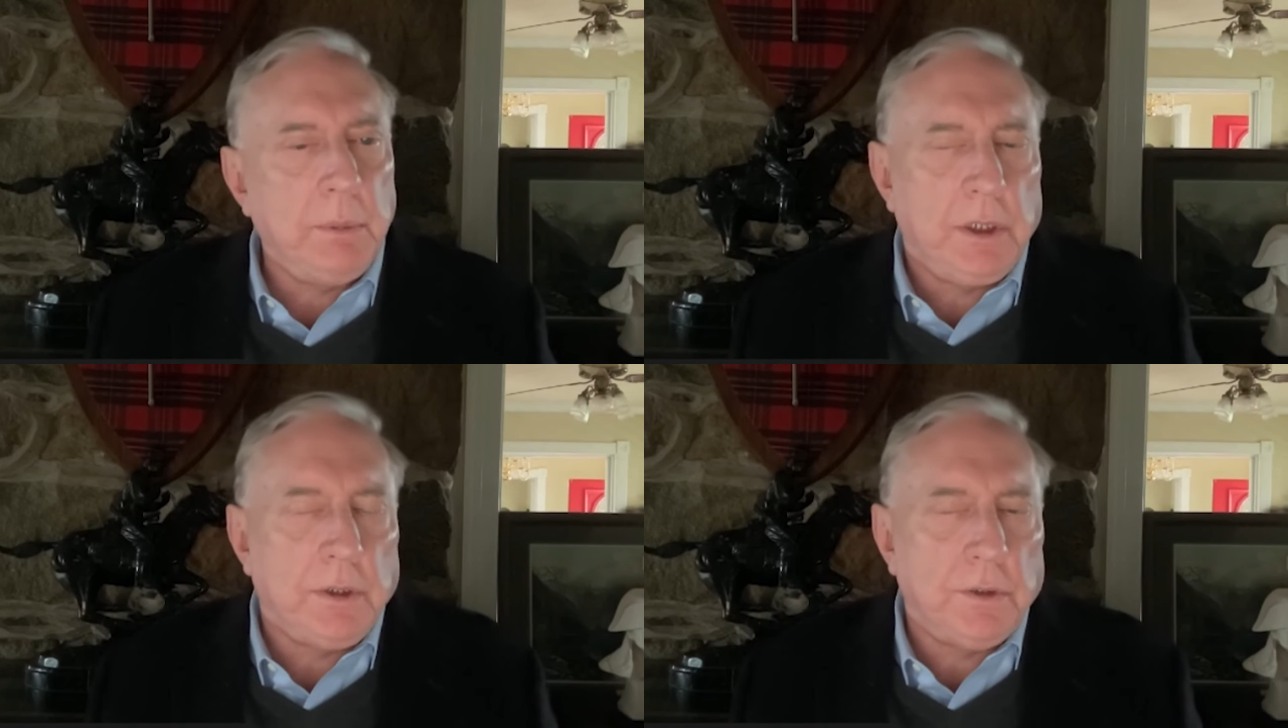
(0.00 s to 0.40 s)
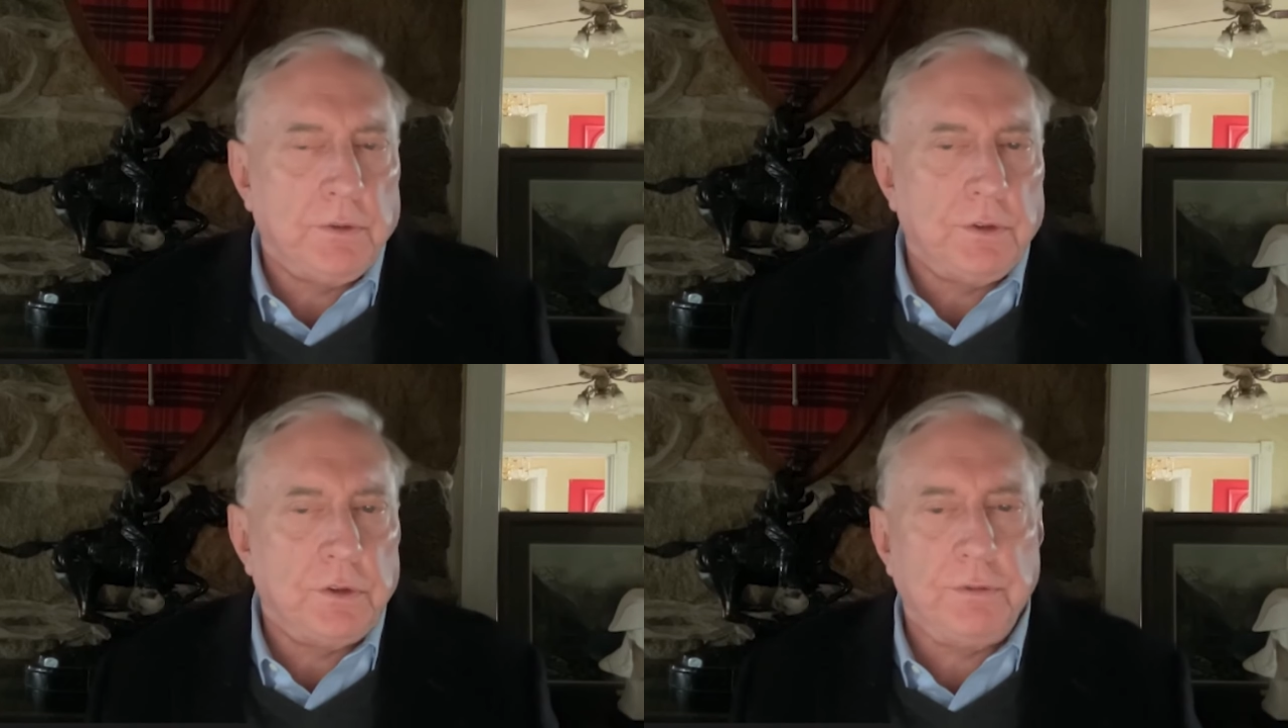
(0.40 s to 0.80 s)

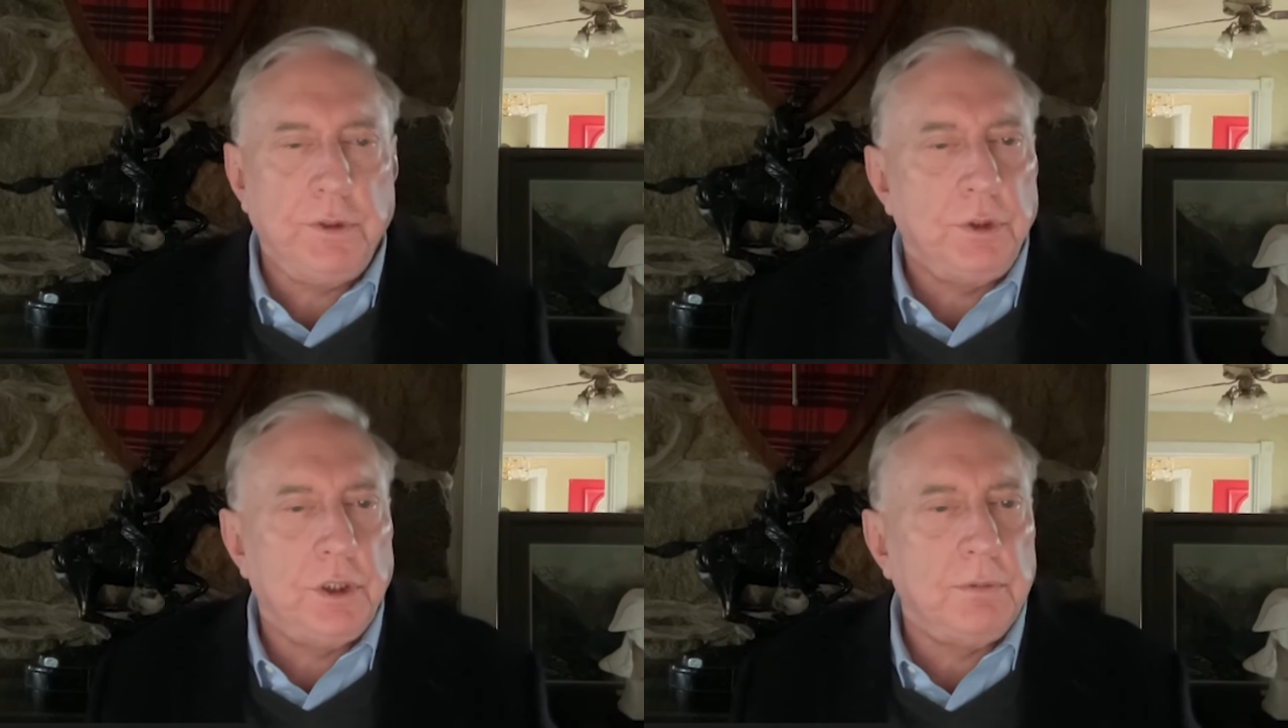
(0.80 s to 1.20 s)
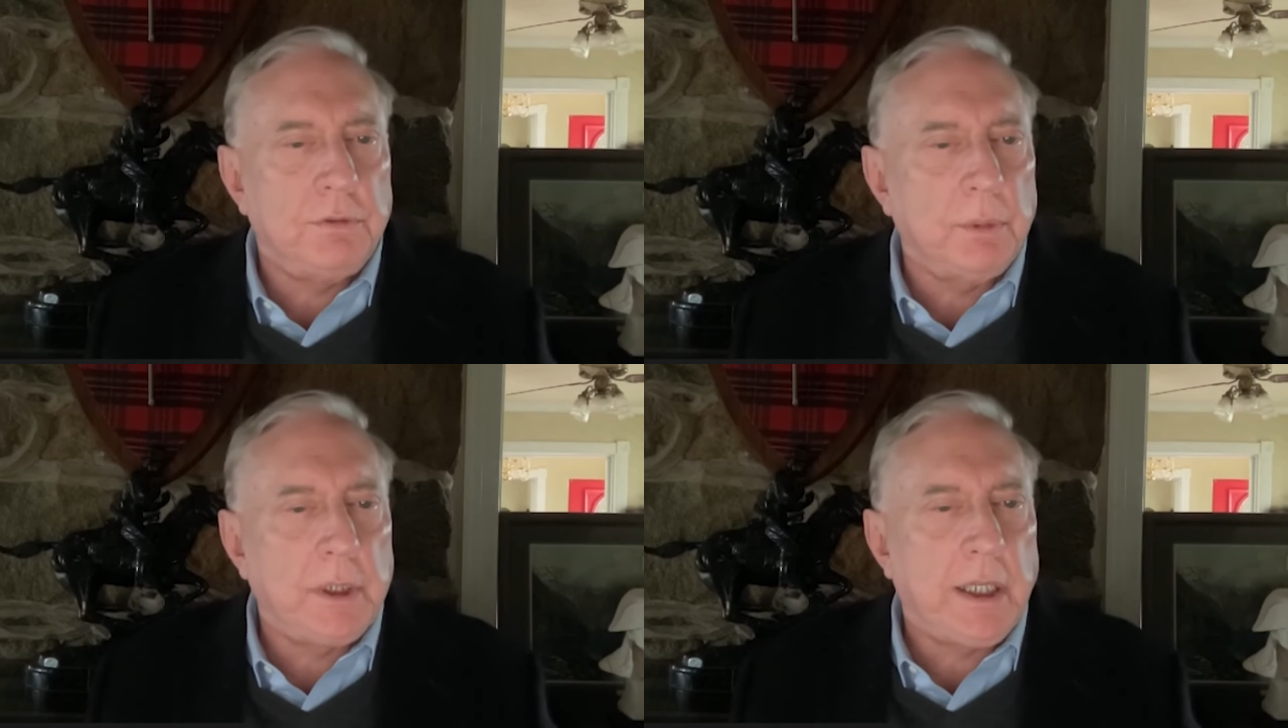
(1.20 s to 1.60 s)
because it's a fugitive
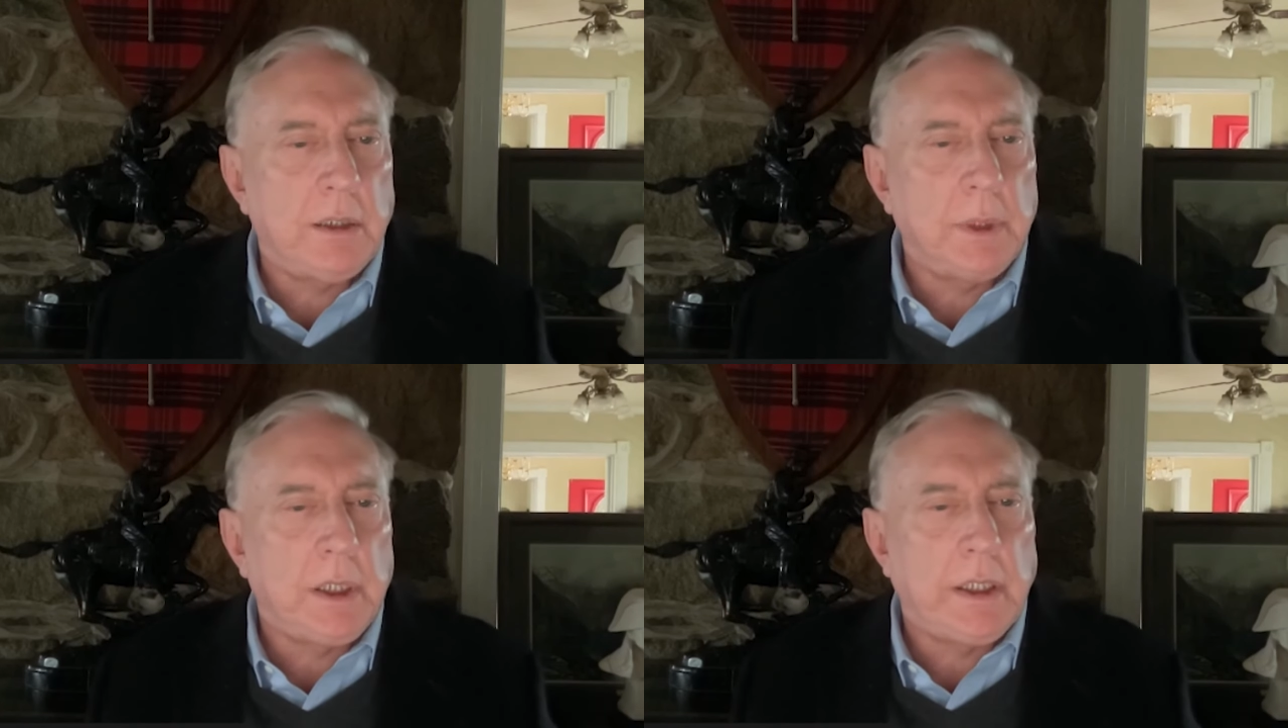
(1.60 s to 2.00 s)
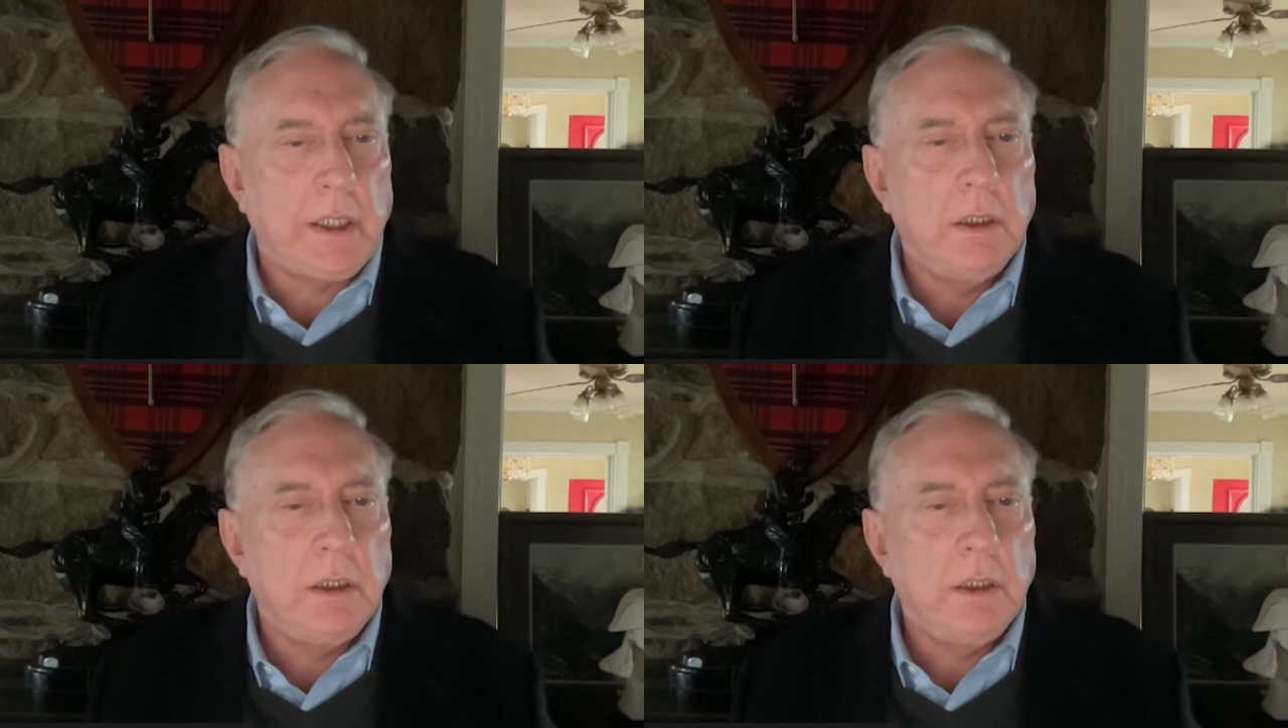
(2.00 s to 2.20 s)
from accountability.